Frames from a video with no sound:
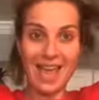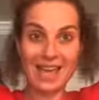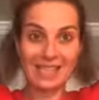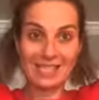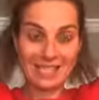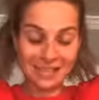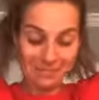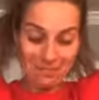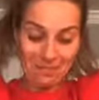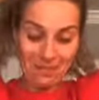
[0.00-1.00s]
and
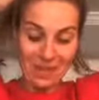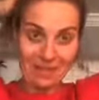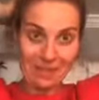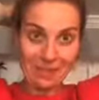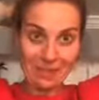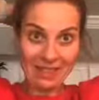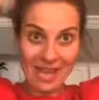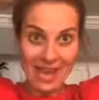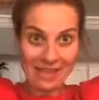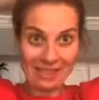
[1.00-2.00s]
this is my
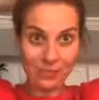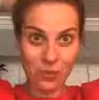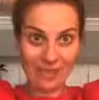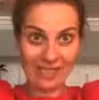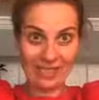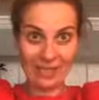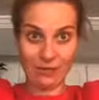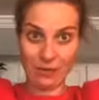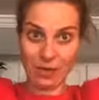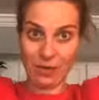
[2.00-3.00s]
last wine tasting
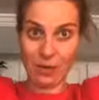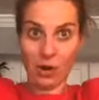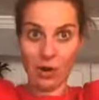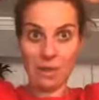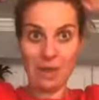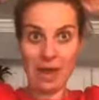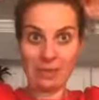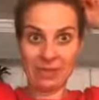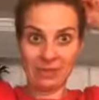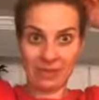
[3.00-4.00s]
from here,
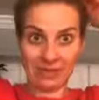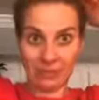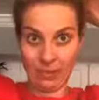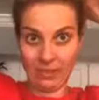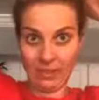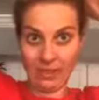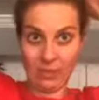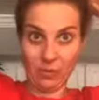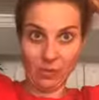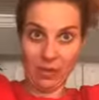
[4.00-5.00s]
maybe until next summer, because next
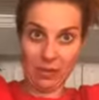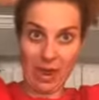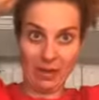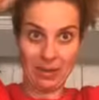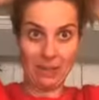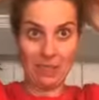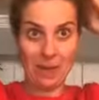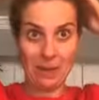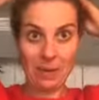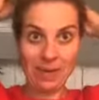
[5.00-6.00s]
summer we'll come back.
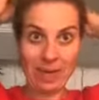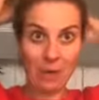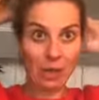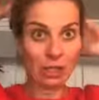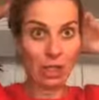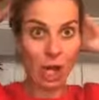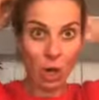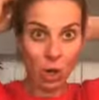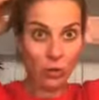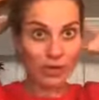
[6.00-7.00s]
But and I'm all oh.
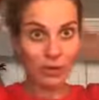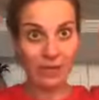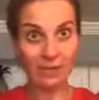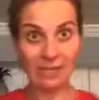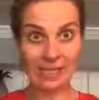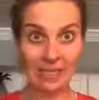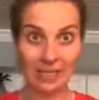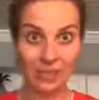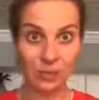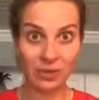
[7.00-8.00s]
alone. I don't have my
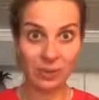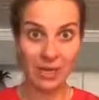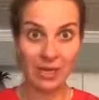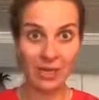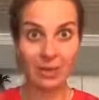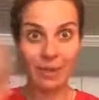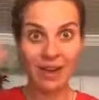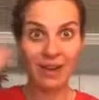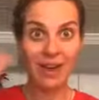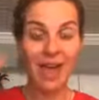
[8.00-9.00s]
sidekicks with me. Hey
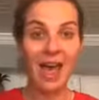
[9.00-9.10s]
Blair,